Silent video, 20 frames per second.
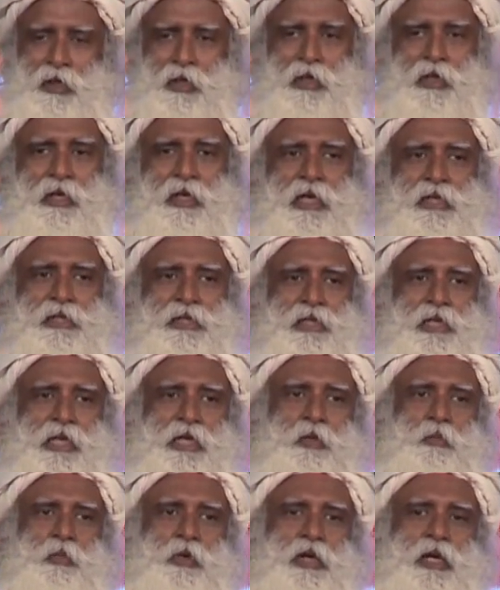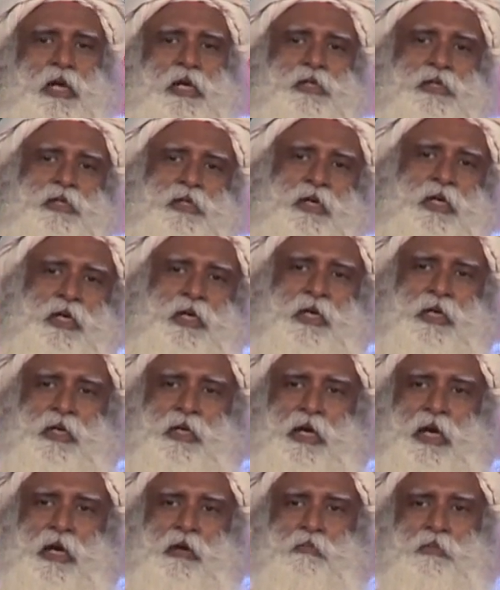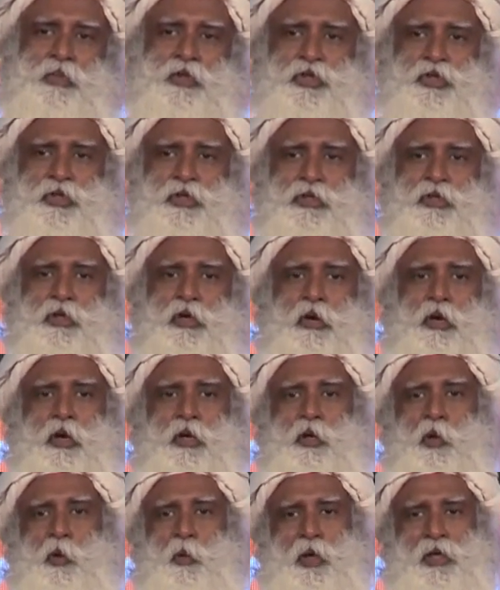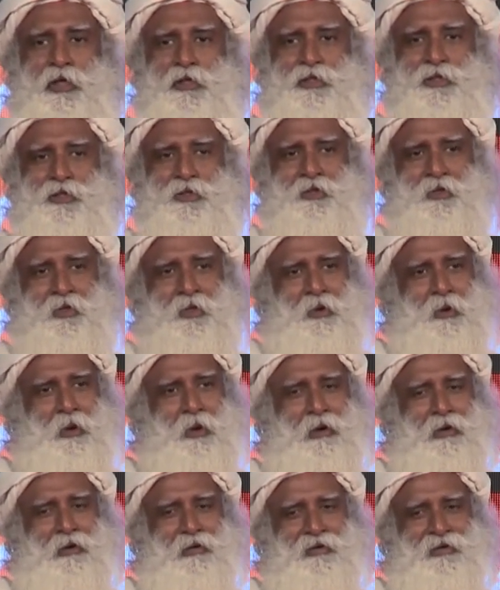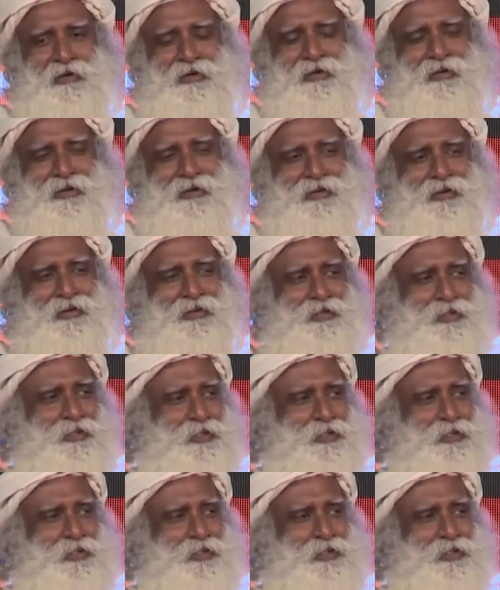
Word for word: it gets labeled as greed, ambition, conquest or uh,